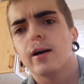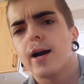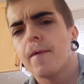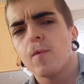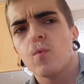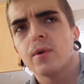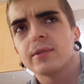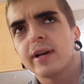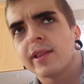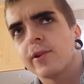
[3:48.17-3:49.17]
everyone
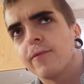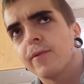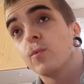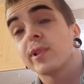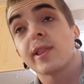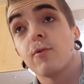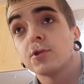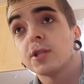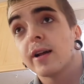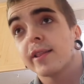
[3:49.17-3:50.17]
that suffers with
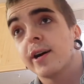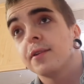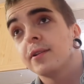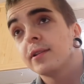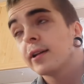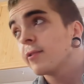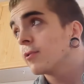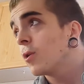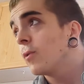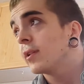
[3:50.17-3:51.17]
social anxiety, that you
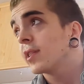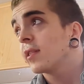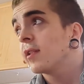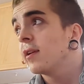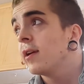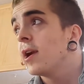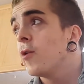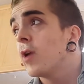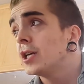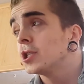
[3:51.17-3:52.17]
know it's
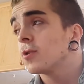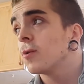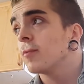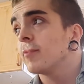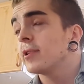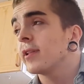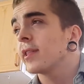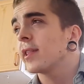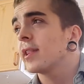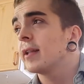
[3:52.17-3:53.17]
irrational, but
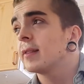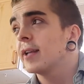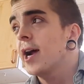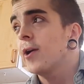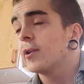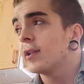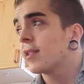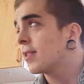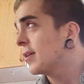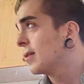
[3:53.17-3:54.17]
it's still there, and it's
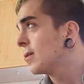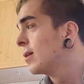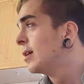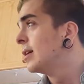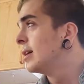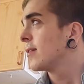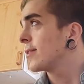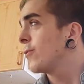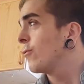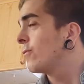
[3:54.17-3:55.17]
still
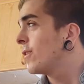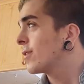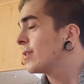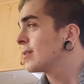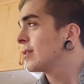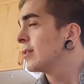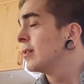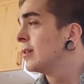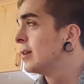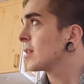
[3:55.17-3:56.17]
so fucking
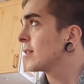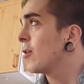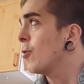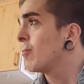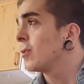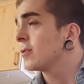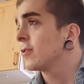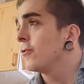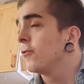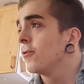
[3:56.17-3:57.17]
terrible
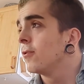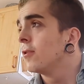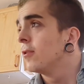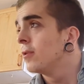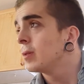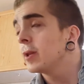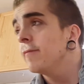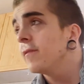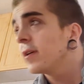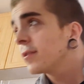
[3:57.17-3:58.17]
to live
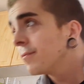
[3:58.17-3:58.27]
with